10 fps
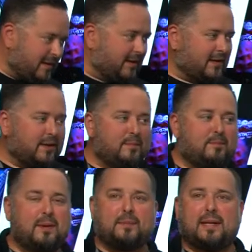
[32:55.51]

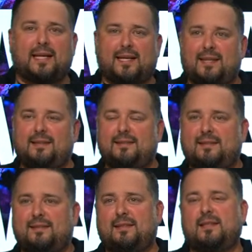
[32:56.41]

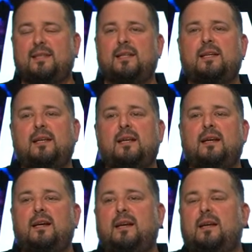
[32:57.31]

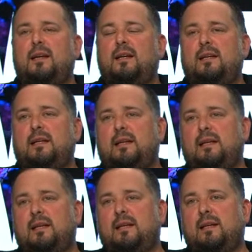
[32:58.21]

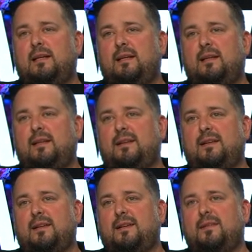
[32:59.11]

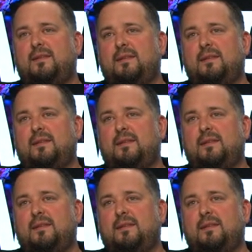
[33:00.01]
[no speech]